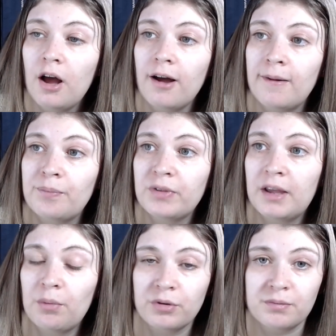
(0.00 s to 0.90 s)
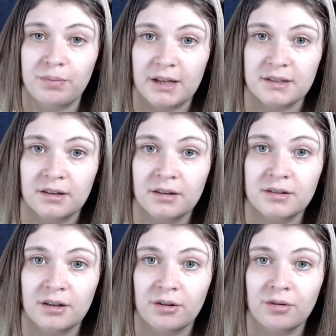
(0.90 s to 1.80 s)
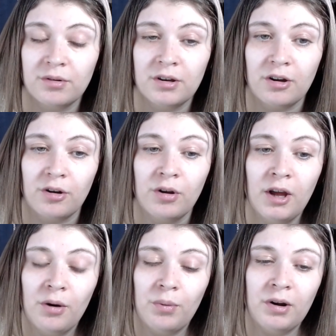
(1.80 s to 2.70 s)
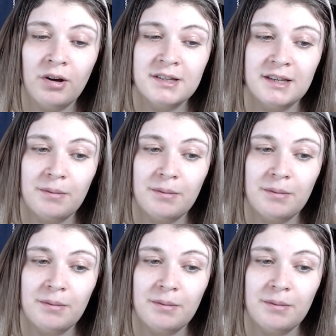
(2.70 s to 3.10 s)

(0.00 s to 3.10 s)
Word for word: Um, it wasn't pleasant. So, you know, when I see